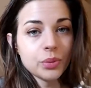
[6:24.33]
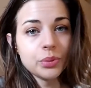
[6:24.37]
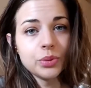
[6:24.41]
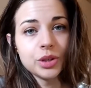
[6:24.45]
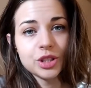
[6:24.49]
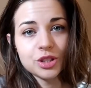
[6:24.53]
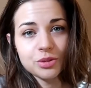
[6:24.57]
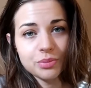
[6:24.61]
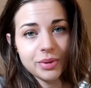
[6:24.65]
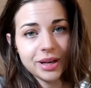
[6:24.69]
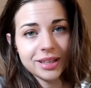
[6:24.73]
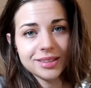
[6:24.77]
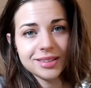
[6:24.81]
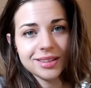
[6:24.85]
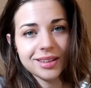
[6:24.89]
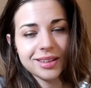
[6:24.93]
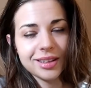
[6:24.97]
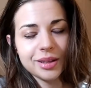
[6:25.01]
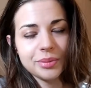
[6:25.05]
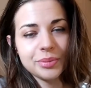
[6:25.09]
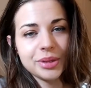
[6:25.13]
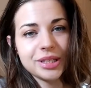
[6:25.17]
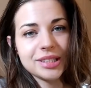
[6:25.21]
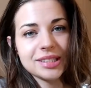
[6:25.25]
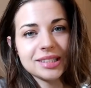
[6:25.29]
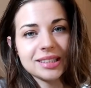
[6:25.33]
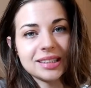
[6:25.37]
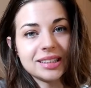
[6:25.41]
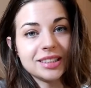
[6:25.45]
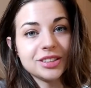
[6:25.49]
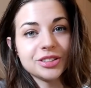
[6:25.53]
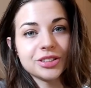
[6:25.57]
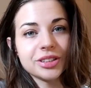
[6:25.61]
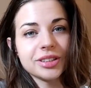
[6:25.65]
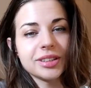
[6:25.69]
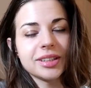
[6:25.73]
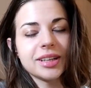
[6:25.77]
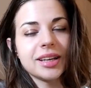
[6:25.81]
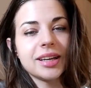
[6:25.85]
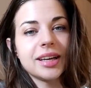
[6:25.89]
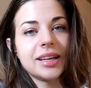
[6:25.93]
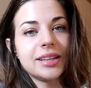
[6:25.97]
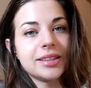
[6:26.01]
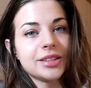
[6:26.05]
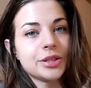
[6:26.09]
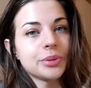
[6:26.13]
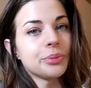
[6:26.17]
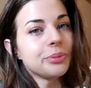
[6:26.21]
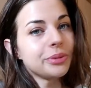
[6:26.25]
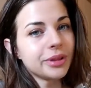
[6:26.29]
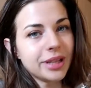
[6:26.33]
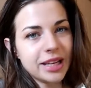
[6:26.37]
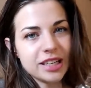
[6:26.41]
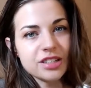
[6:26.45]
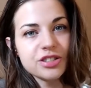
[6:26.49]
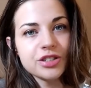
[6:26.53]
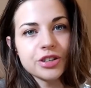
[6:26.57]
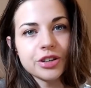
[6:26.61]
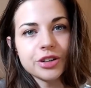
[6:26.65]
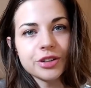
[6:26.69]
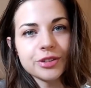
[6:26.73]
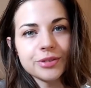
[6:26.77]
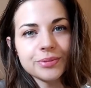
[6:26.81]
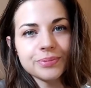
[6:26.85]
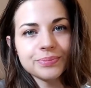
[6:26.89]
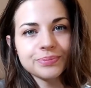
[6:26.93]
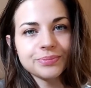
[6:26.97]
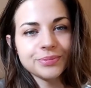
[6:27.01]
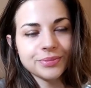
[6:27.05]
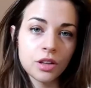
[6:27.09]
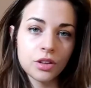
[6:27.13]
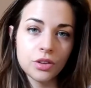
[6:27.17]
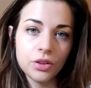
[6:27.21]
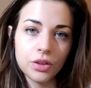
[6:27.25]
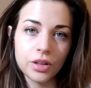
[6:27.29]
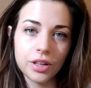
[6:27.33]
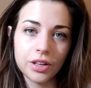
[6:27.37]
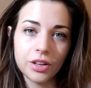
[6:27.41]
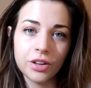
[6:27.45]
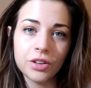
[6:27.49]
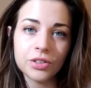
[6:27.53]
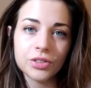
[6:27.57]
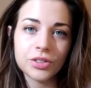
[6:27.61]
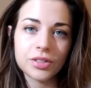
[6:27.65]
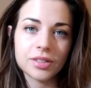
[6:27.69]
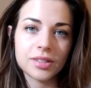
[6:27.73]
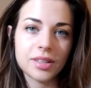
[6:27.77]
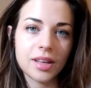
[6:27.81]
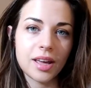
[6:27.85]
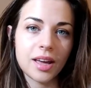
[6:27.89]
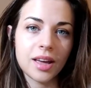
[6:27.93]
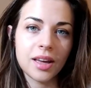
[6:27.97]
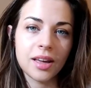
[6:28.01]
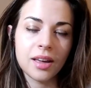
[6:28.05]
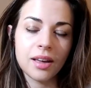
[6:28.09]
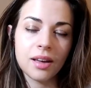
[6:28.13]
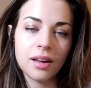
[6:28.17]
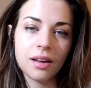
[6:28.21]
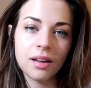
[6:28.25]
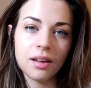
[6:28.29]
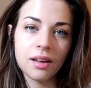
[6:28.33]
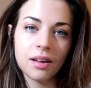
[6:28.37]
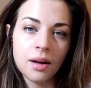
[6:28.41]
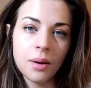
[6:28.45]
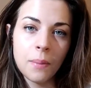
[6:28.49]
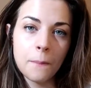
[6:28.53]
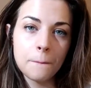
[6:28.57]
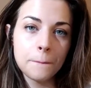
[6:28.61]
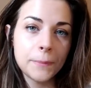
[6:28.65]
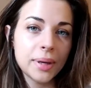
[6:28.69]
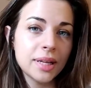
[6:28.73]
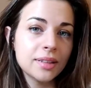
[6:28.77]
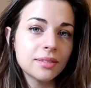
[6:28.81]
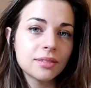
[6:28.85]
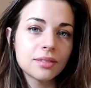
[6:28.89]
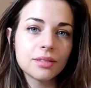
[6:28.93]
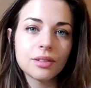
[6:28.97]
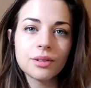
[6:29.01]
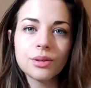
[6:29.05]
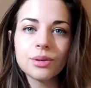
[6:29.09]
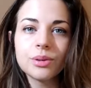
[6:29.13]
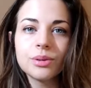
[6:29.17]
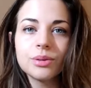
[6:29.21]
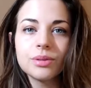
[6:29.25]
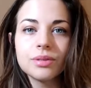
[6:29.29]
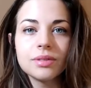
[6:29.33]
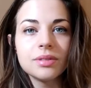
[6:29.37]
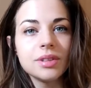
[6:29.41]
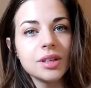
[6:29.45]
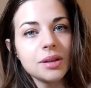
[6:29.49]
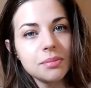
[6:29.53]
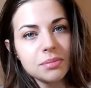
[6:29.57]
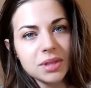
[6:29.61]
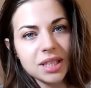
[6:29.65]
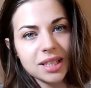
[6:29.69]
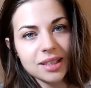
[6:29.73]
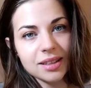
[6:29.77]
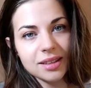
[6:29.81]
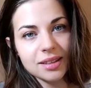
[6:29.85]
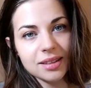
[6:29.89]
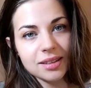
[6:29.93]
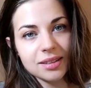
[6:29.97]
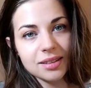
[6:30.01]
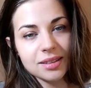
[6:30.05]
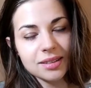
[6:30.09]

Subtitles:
Which basically means literally it's a pleasure. You can also say pentru nimic.